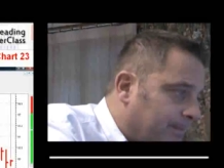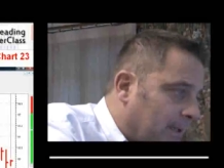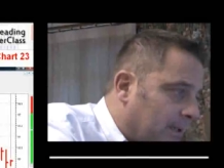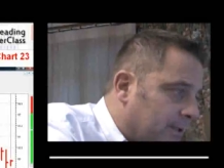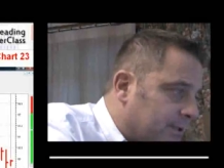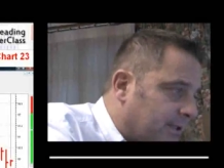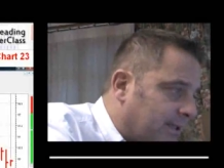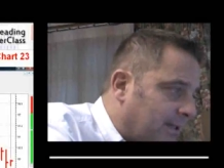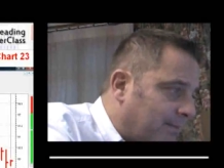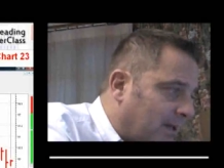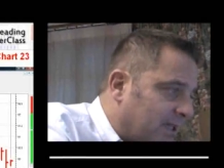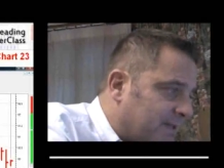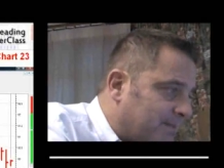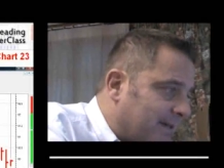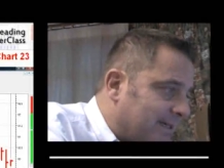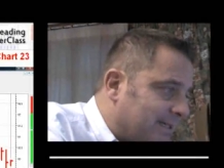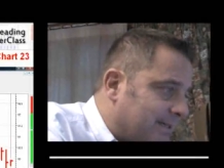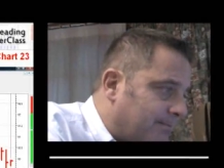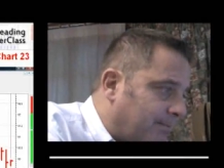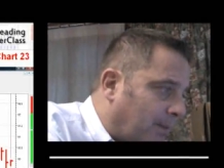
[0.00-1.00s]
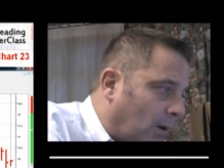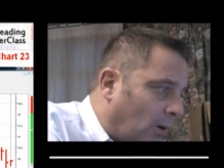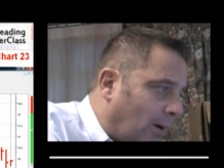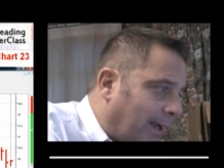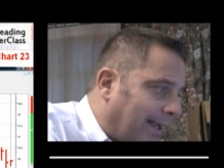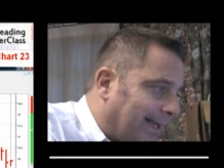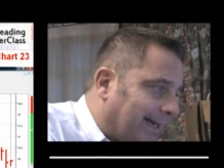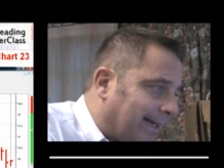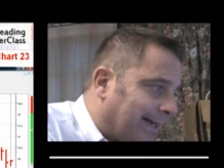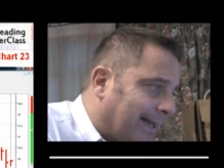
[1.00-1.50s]
so there must be some
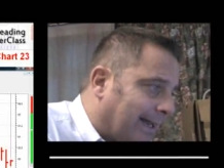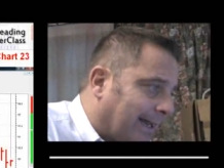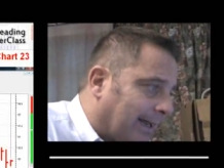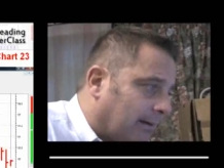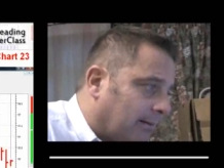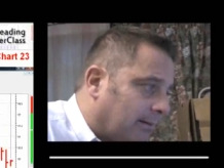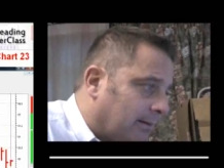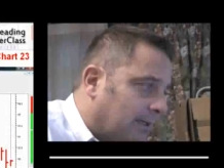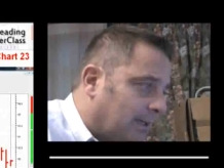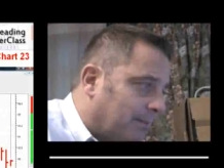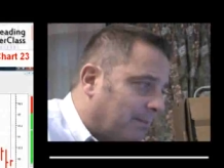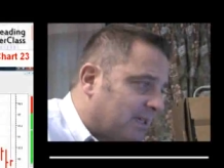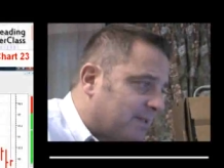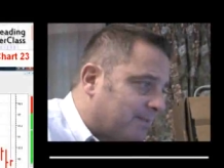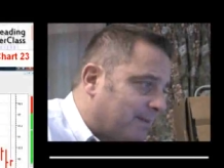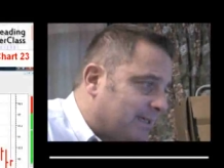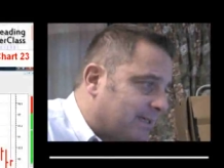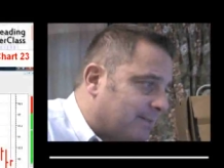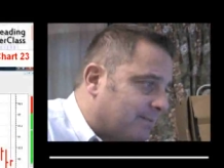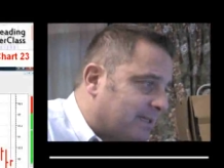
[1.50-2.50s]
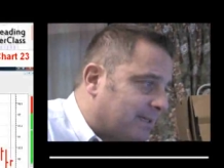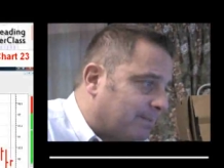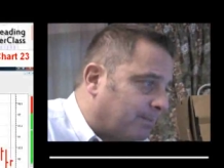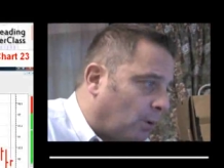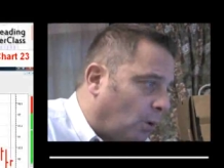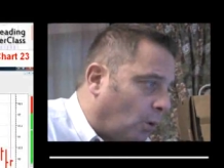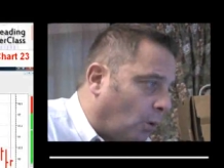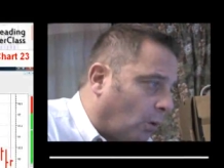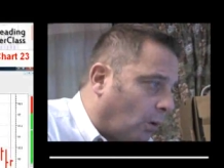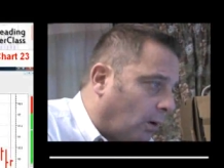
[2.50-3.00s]
buying in here. There must be some
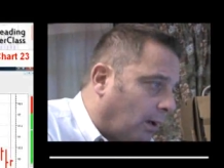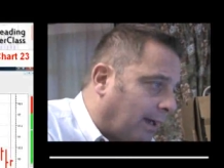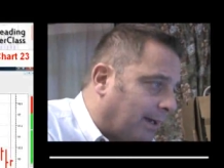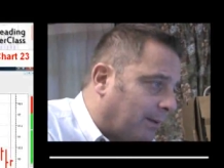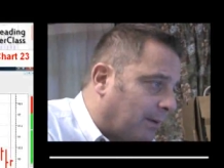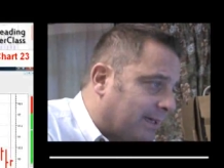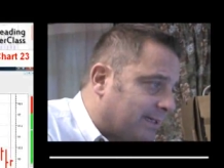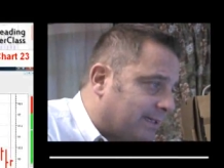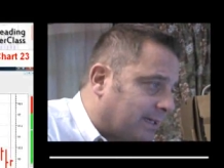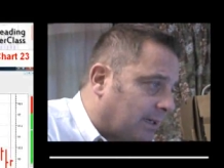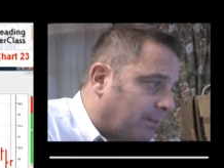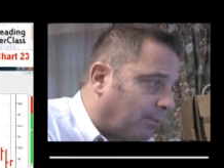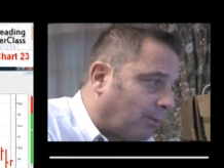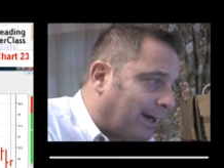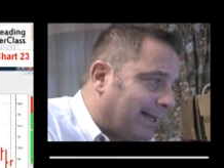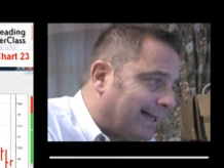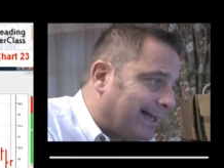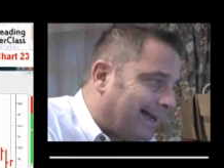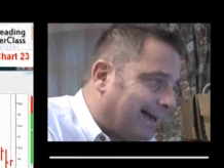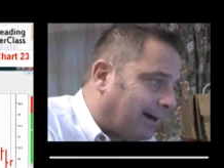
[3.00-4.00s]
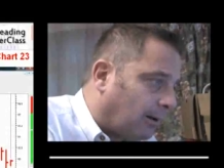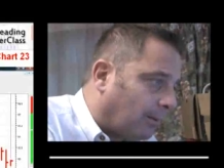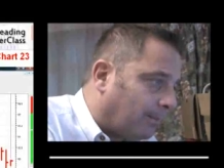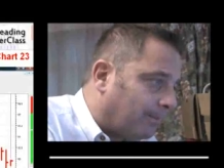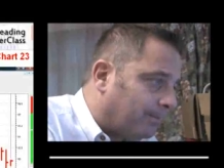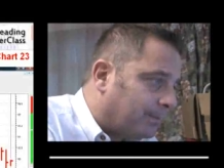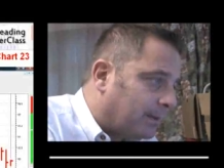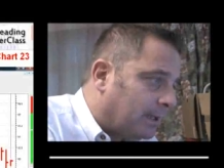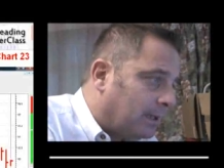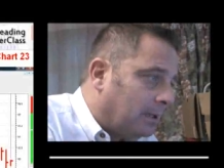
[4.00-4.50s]
support, and it's going to break out.
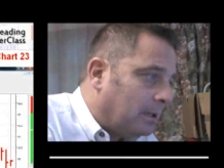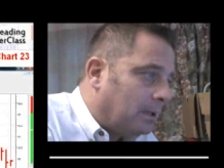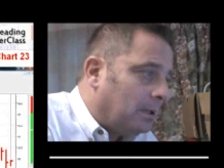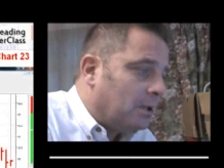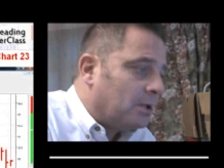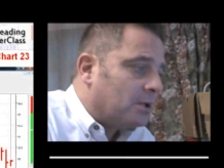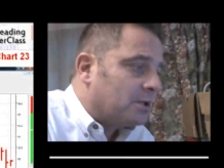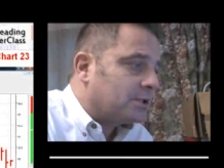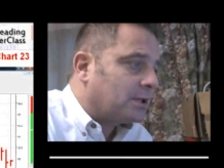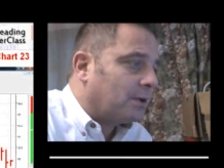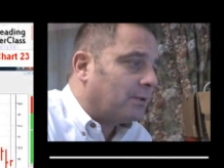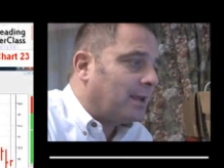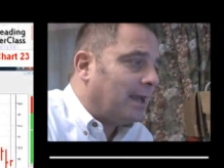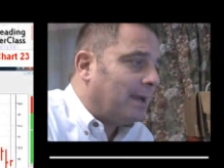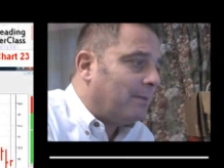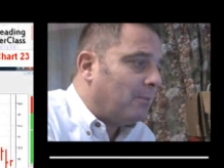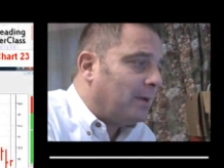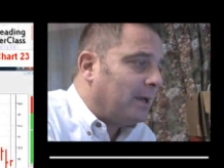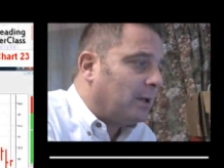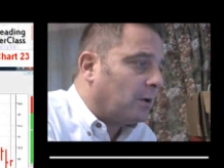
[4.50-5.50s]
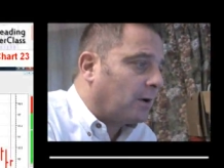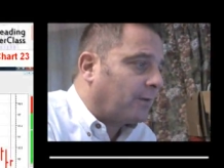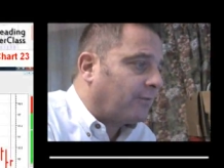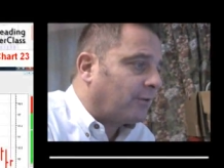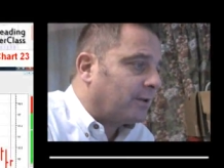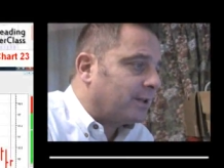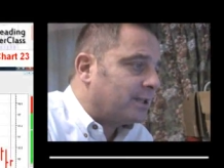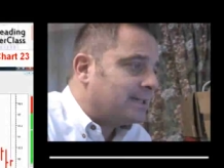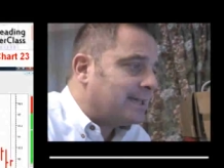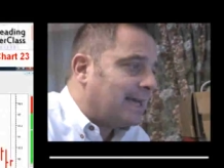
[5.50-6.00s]
So then we look
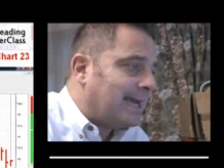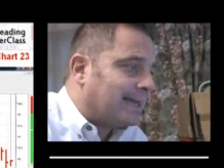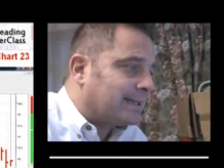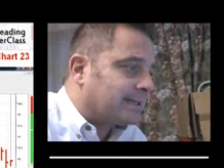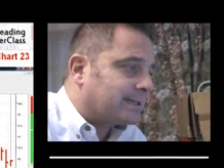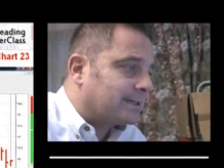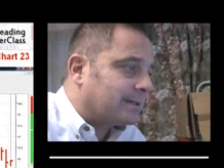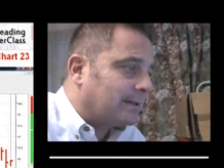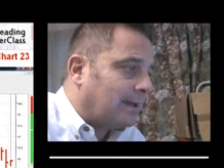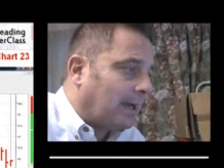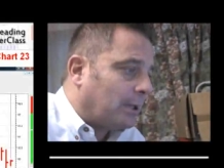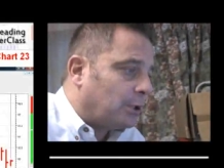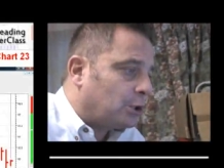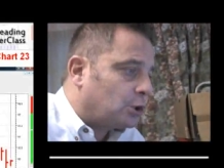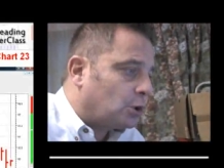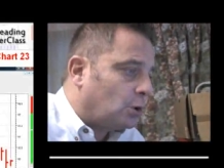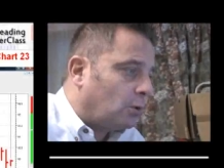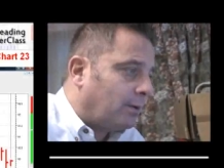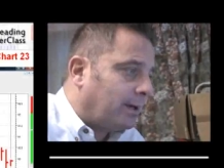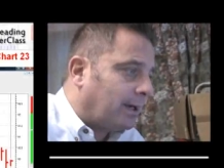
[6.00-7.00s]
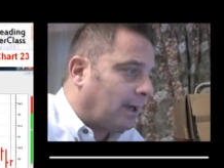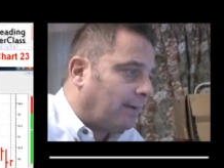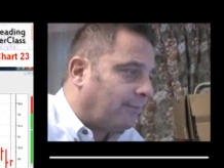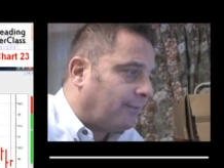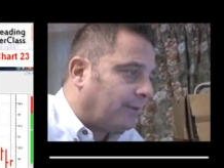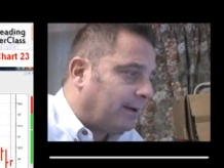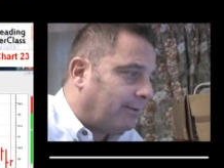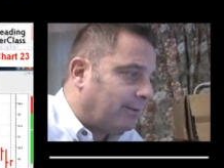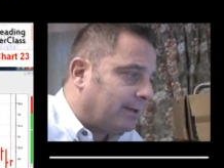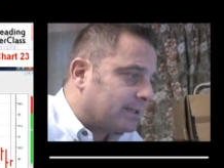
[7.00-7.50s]
for the test. Sure
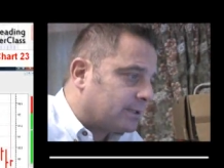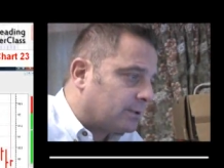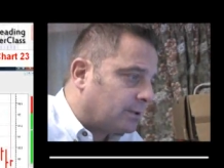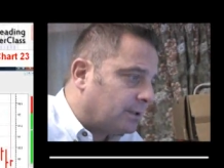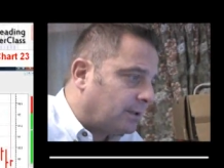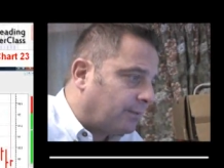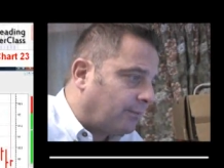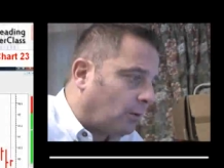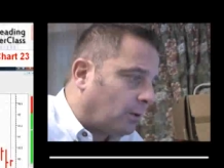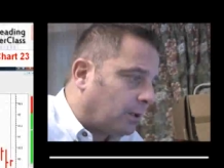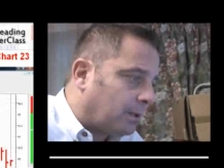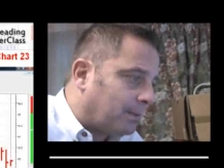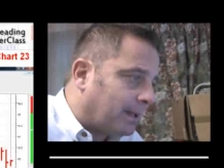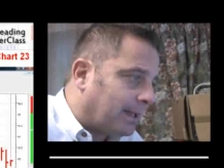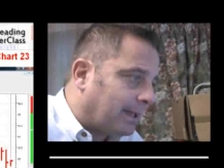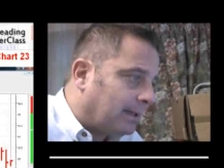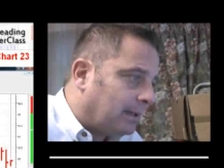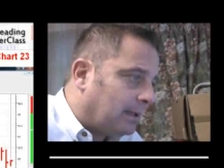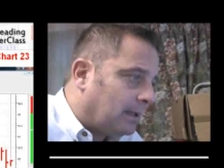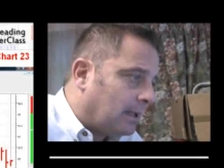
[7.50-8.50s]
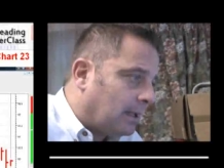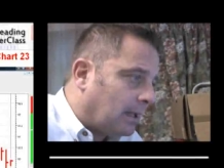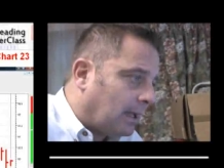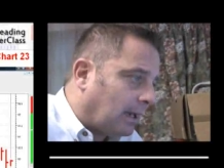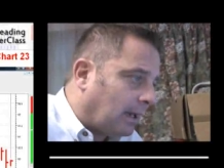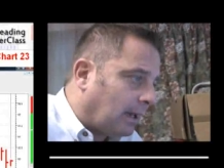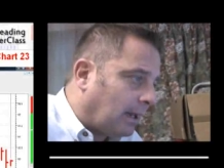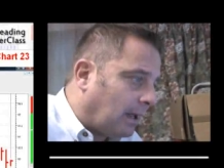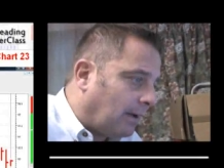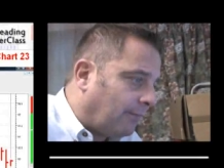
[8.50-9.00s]
enough, there it is. Look at the volume here.
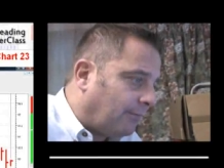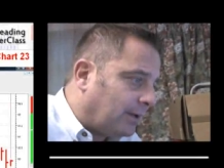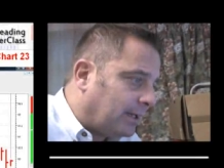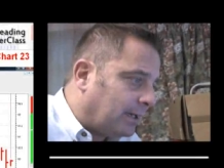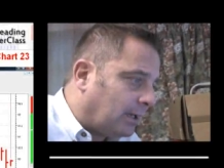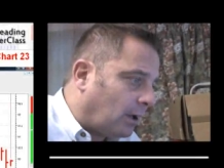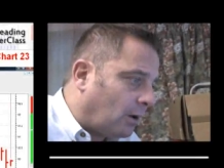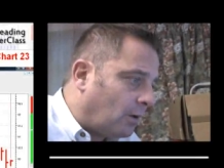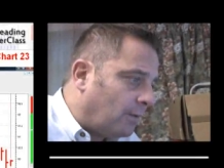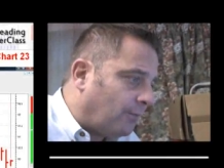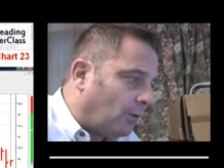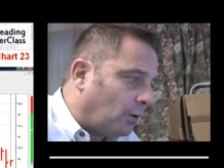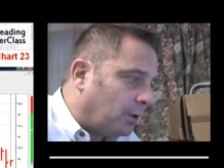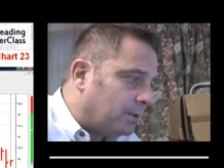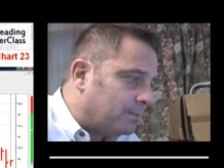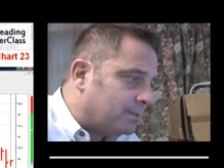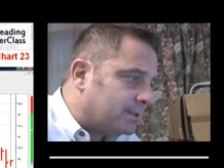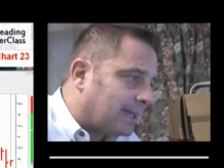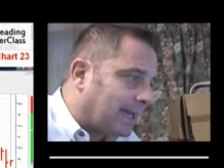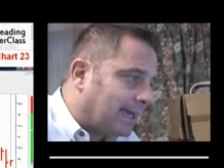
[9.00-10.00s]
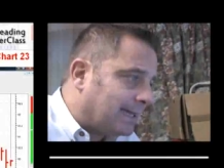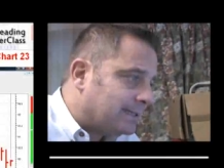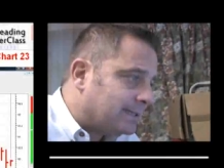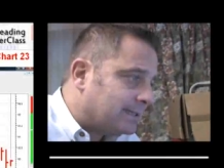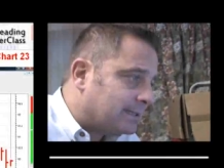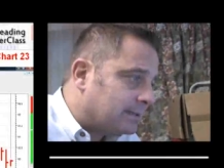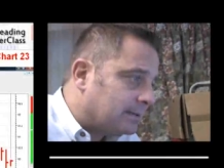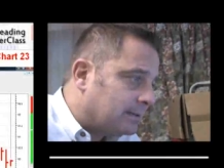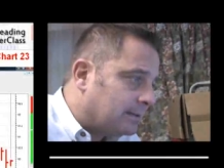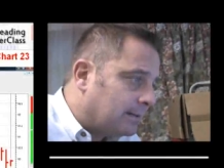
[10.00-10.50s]
a lovely low volume
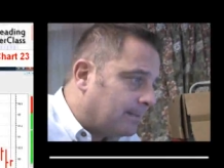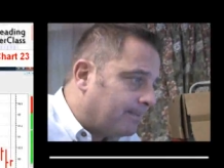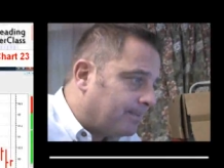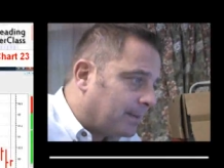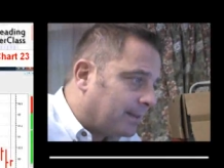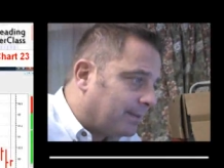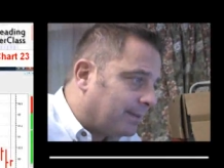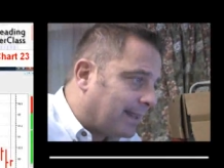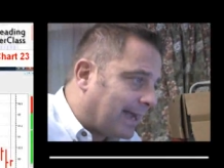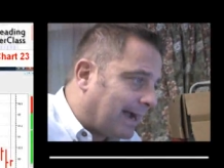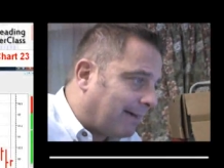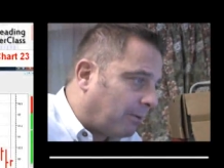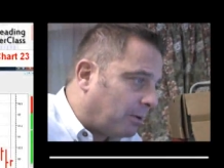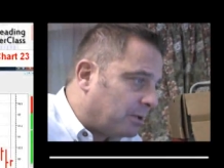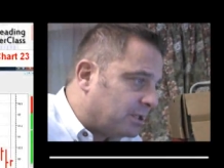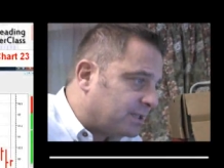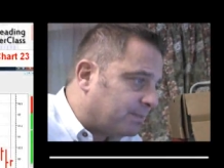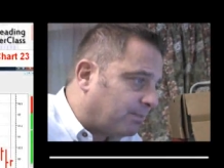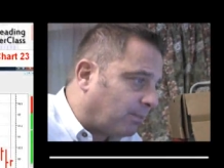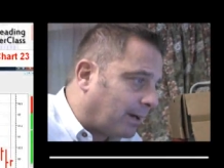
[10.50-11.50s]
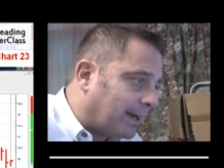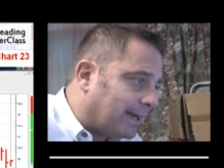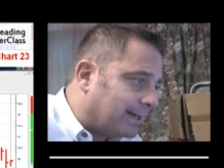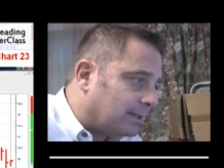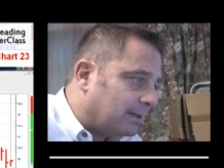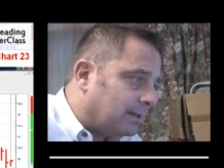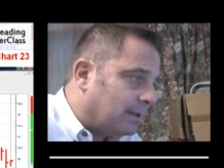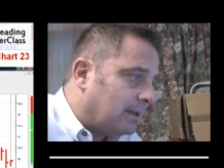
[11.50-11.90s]
test, narrow spread,